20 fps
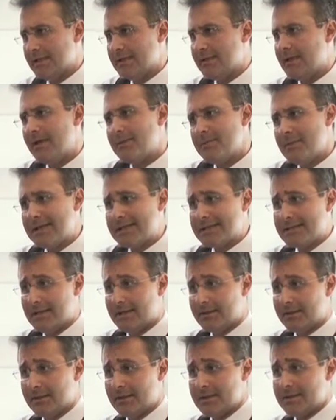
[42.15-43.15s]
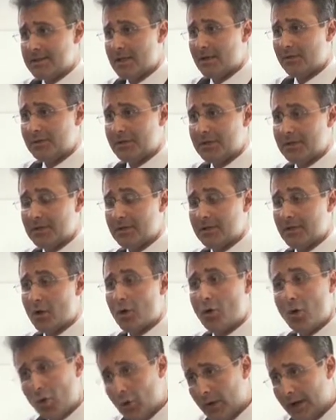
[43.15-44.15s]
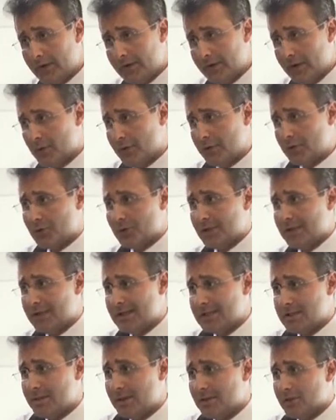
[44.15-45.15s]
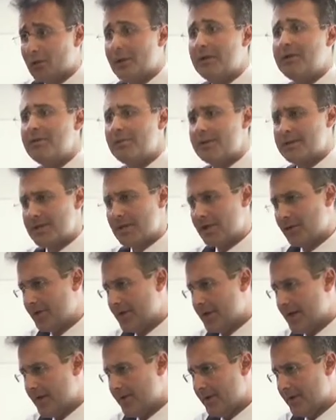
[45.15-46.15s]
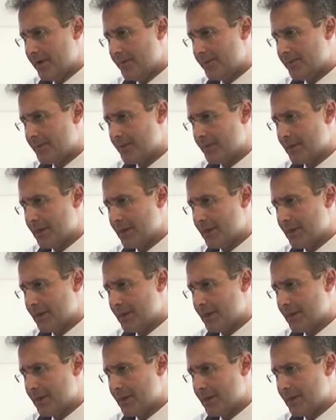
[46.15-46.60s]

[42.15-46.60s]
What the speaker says: That makes that instead of treating the whole area, what you're treating is about 20% of the area.